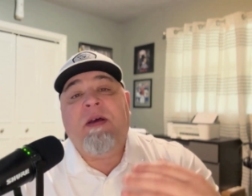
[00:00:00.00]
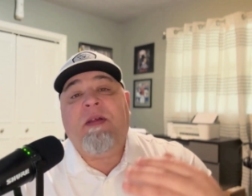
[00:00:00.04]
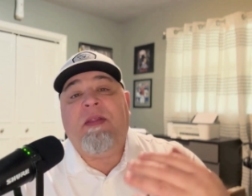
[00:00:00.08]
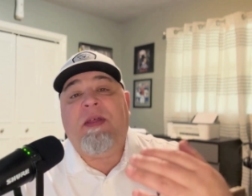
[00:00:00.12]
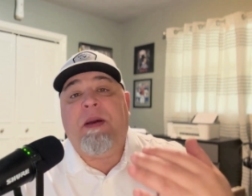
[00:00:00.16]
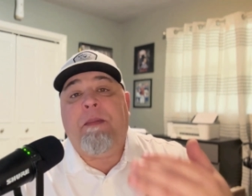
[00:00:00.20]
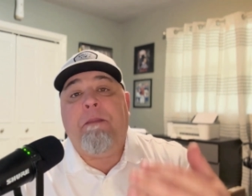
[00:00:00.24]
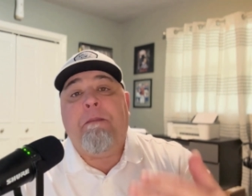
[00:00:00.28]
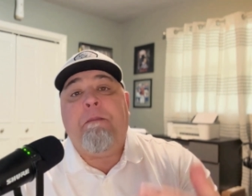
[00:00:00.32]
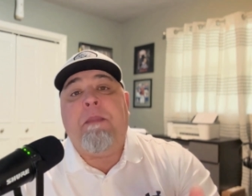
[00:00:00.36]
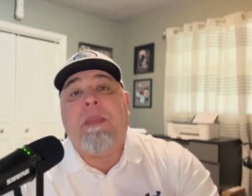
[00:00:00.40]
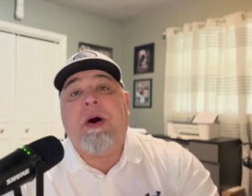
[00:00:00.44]

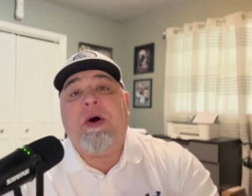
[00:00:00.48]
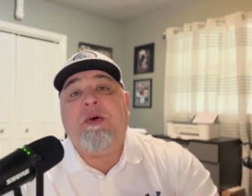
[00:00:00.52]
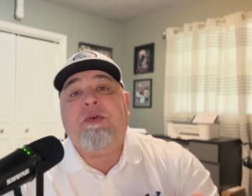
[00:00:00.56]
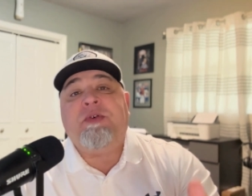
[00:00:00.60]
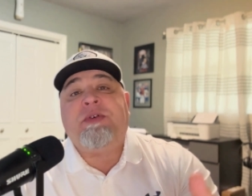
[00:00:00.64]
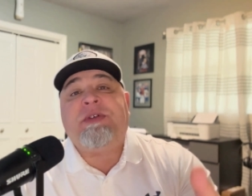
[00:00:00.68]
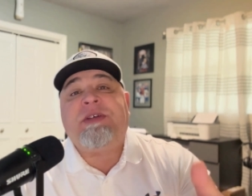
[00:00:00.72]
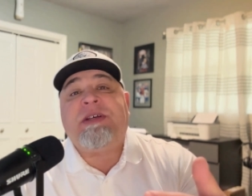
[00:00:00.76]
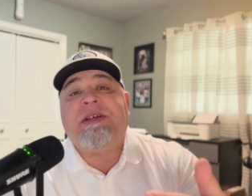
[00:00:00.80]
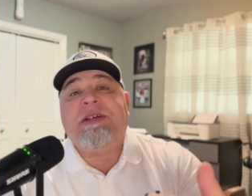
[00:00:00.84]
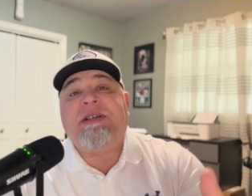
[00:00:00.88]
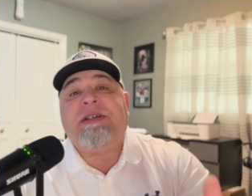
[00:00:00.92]
that
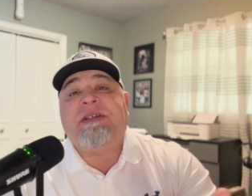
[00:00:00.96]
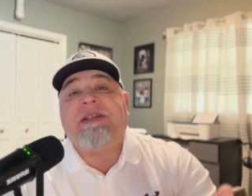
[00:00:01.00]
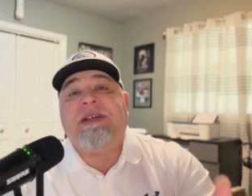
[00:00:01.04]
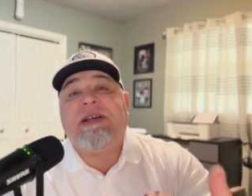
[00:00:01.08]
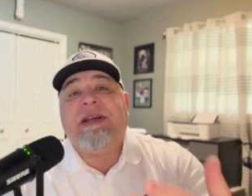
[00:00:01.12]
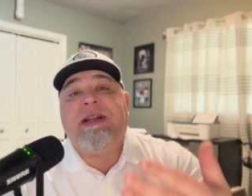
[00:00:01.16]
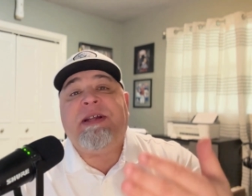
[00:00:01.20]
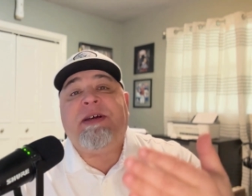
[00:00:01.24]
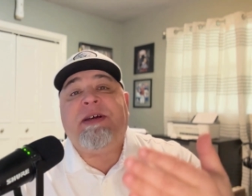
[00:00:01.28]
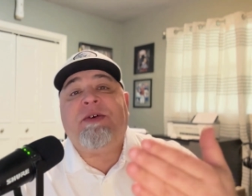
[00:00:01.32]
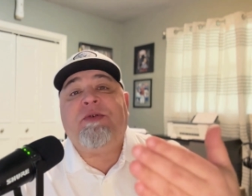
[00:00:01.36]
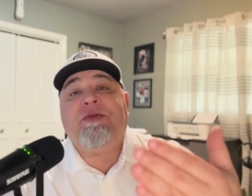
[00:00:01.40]
most
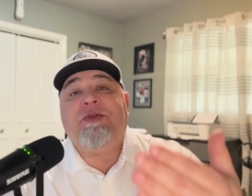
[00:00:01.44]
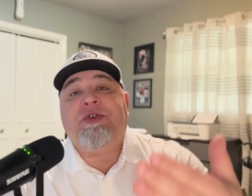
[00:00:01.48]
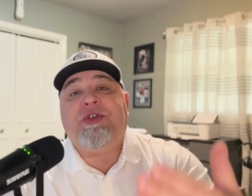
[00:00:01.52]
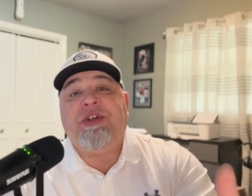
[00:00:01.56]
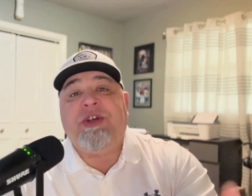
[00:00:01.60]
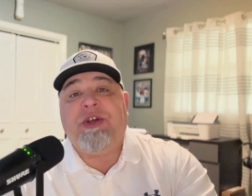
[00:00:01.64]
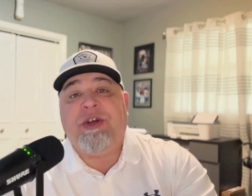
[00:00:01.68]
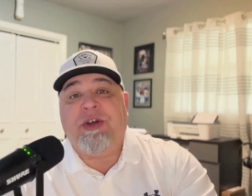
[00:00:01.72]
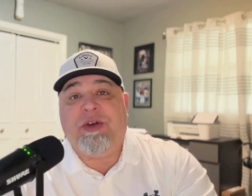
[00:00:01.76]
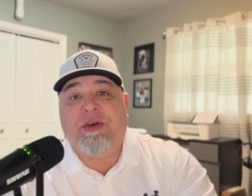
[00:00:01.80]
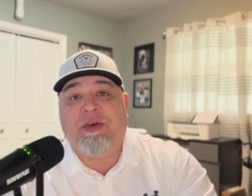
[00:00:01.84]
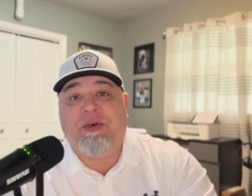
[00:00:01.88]
casinos
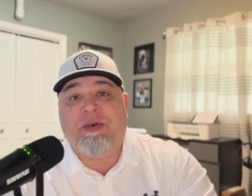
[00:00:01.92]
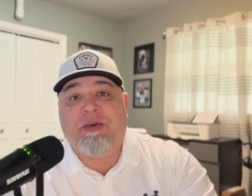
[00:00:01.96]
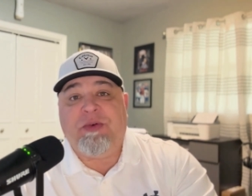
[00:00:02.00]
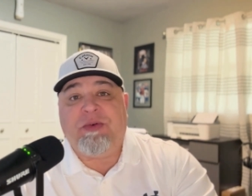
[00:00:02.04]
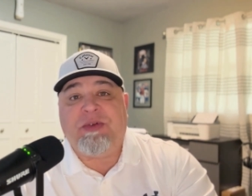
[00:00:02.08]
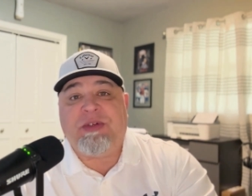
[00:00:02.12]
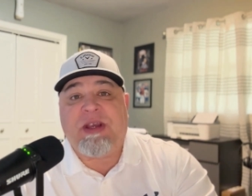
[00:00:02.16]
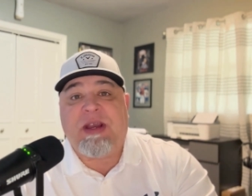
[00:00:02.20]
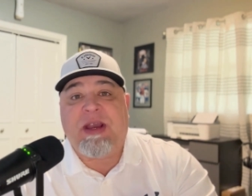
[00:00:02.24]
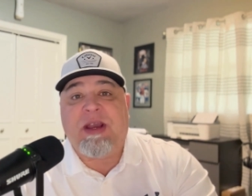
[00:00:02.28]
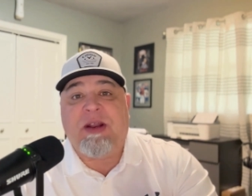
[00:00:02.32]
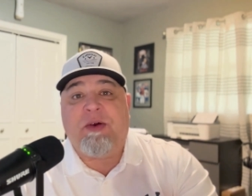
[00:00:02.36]

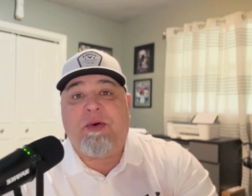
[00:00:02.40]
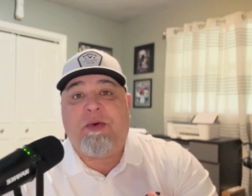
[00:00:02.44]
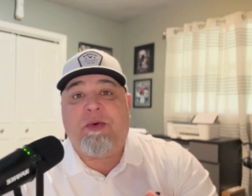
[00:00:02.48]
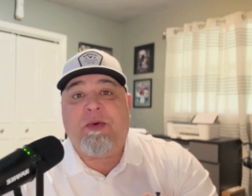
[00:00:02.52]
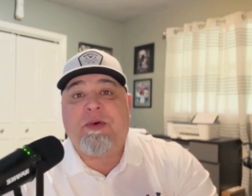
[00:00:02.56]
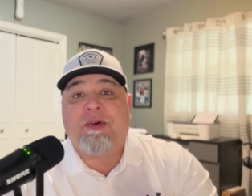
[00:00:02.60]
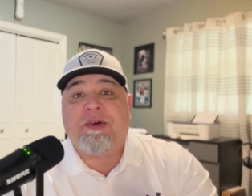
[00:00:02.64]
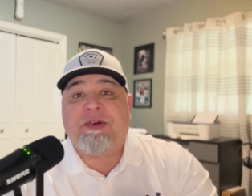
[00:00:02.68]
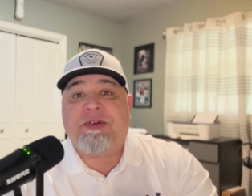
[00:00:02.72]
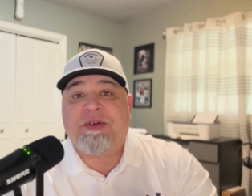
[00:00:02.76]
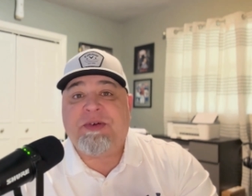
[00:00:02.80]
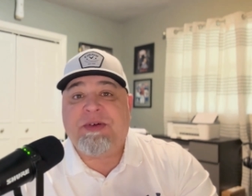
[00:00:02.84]
use in
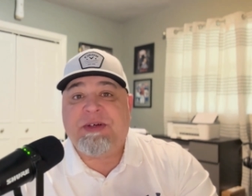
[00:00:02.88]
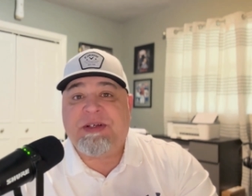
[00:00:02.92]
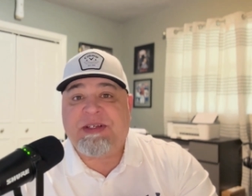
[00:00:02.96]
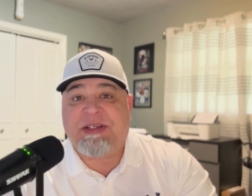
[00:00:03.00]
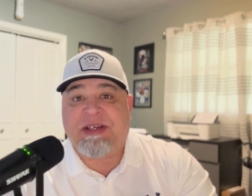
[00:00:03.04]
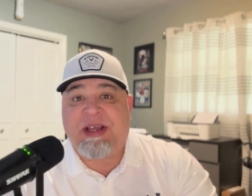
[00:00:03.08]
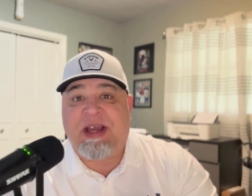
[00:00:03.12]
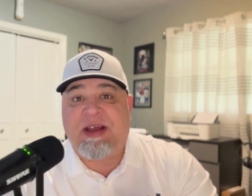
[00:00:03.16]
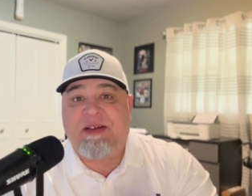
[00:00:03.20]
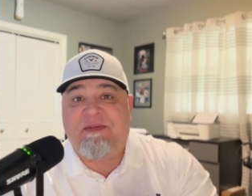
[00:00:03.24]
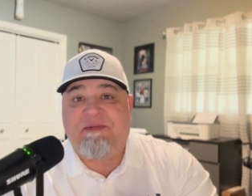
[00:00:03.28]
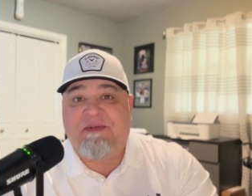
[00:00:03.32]
order to
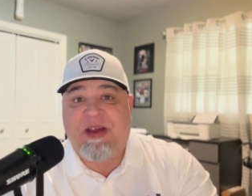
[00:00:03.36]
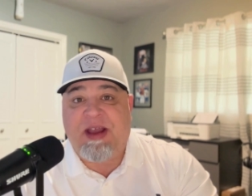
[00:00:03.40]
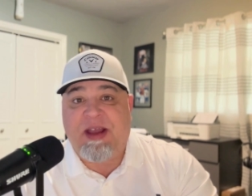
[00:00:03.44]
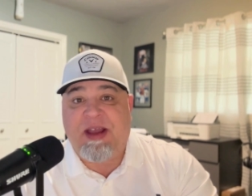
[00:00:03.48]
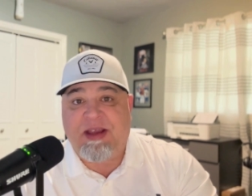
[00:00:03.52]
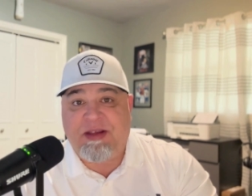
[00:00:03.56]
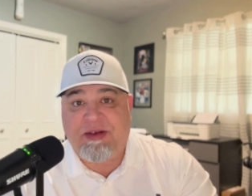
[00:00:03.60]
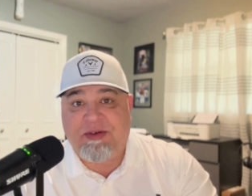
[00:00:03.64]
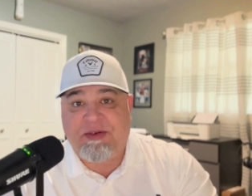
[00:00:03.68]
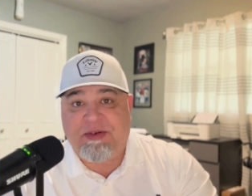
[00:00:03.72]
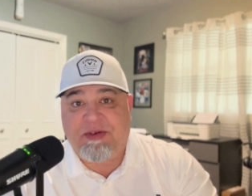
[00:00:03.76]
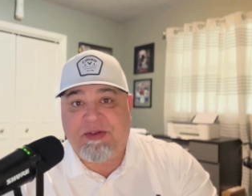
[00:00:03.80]
assign
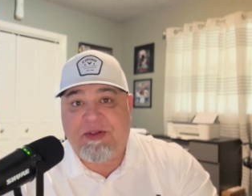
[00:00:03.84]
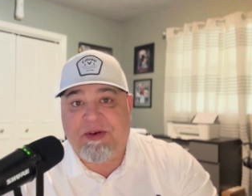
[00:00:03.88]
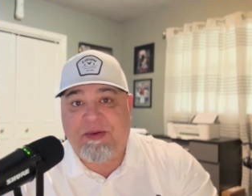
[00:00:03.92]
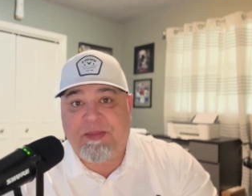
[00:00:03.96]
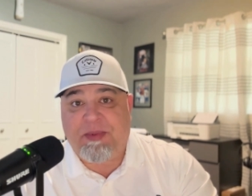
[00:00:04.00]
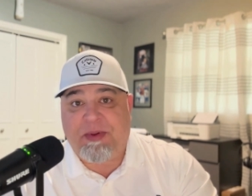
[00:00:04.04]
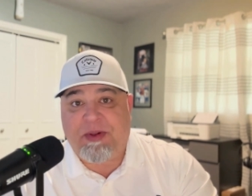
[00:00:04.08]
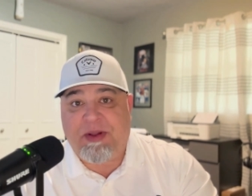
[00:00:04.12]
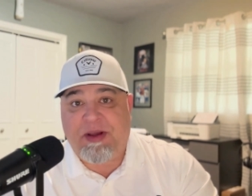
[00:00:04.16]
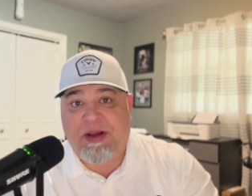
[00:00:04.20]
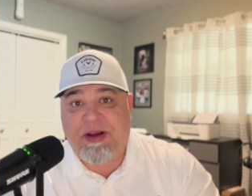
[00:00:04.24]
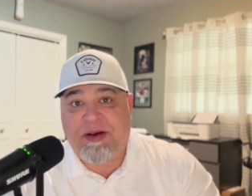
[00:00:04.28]
value to their
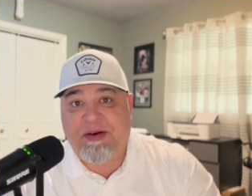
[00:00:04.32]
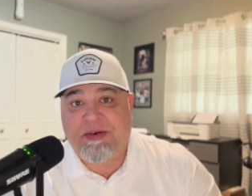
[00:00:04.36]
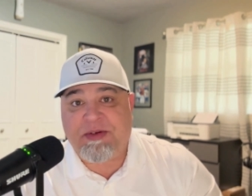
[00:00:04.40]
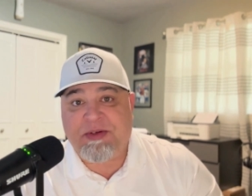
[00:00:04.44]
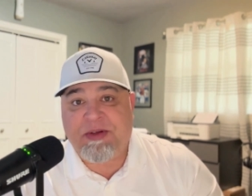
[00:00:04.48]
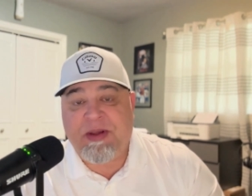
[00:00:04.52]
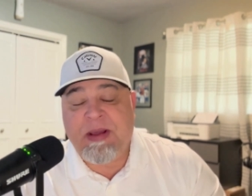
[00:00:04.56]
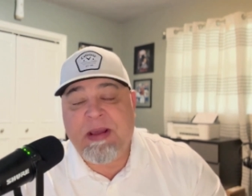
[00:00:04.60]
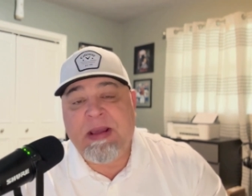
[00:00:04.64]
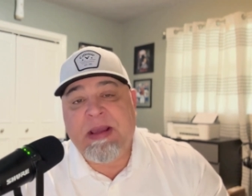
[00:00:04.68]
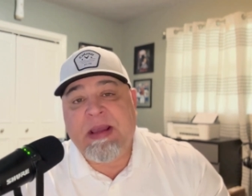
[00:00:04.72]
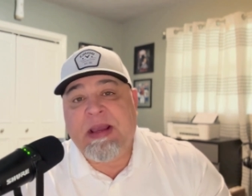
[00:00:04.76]
players.